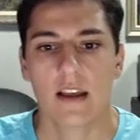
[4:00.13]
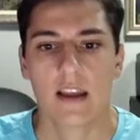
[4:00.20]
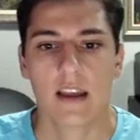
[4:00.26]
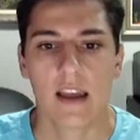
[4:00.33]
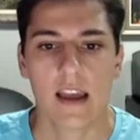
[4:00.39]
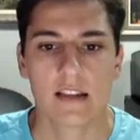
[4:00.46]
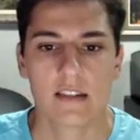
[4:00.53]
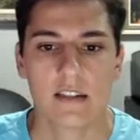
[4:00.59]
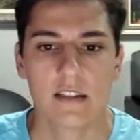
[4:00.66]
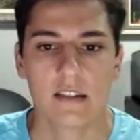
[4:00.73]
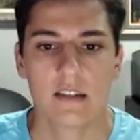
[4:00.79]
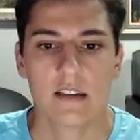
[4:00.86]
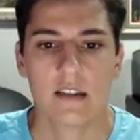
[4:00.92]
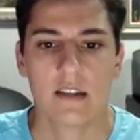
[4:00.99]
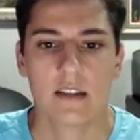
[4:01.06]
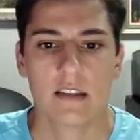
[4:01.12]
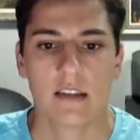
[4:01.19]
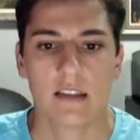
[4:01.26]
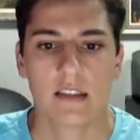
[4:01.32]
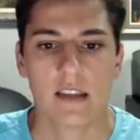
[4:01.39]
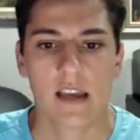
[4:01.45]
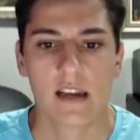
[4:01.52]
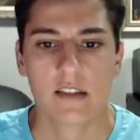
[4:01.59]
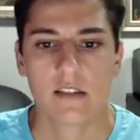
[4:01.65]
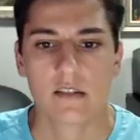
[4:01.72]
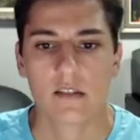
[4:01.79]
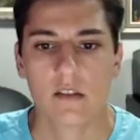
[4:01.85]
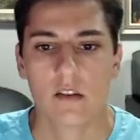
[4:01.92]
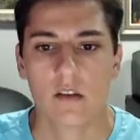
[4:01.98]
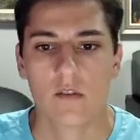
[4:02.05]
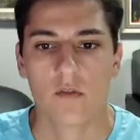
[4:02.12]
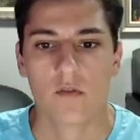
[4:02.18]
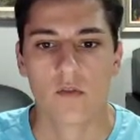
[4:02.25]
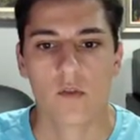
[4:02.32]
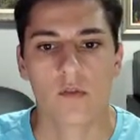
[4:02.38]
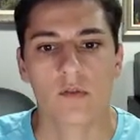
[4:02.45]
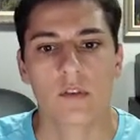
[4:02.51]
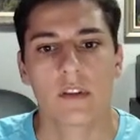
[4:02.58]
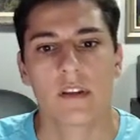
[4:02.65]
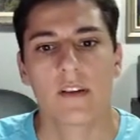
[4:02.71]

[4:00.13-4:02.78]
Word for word: getting the text from